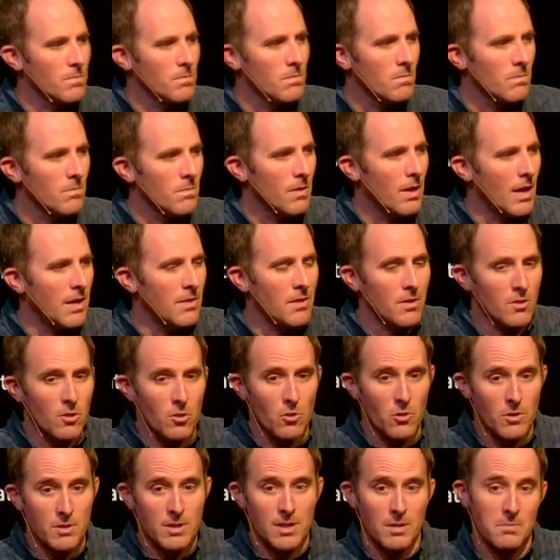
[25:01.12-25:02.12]
And then the
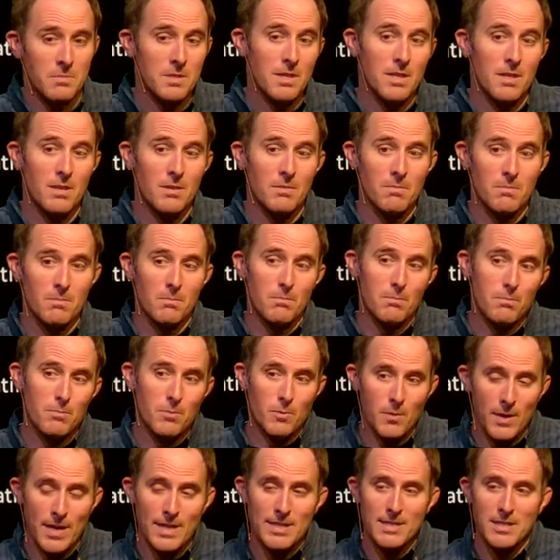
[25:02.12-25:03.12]
Lord comes in and
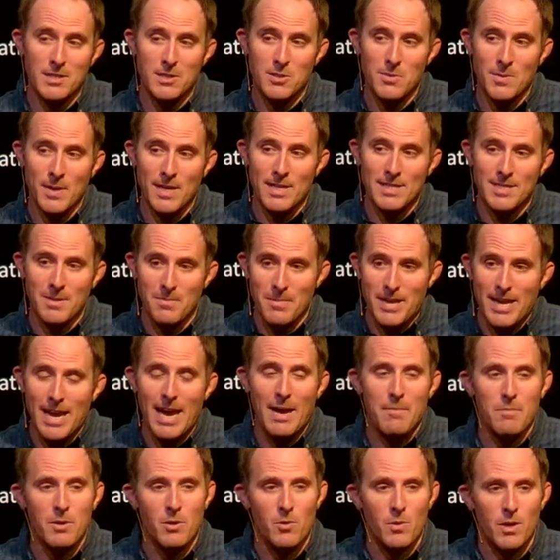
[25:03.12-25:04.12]
grants his grace. It may
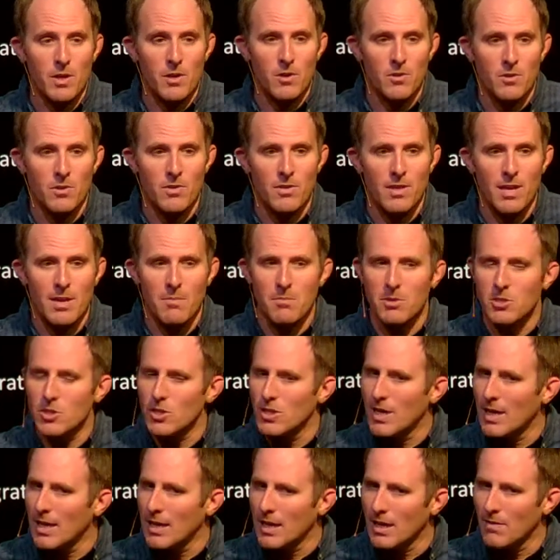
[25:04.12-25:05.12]
happen quicker than you think, but you
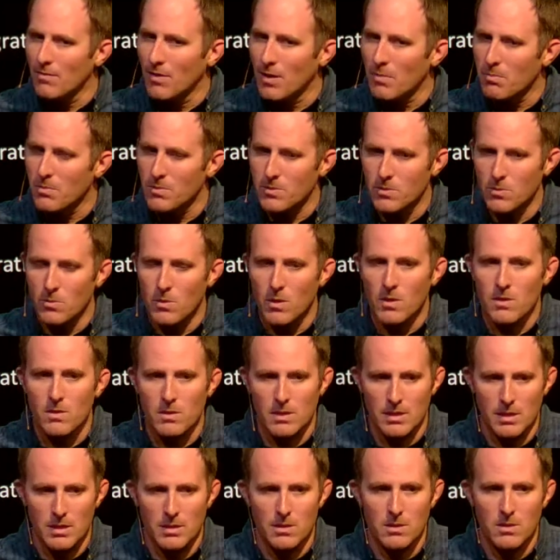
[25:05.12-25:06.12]
can't give up too
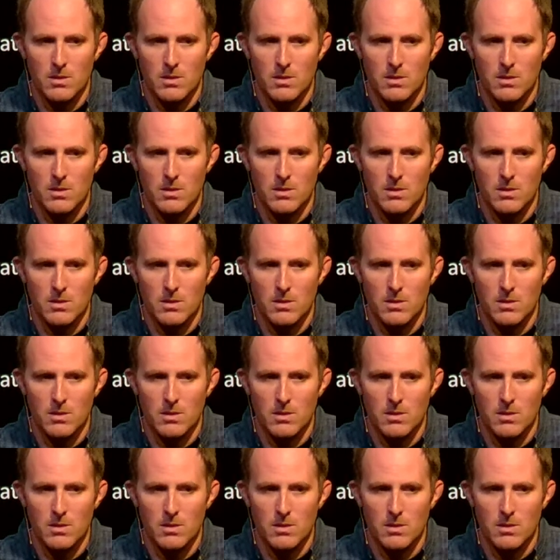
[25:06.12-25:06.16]
early.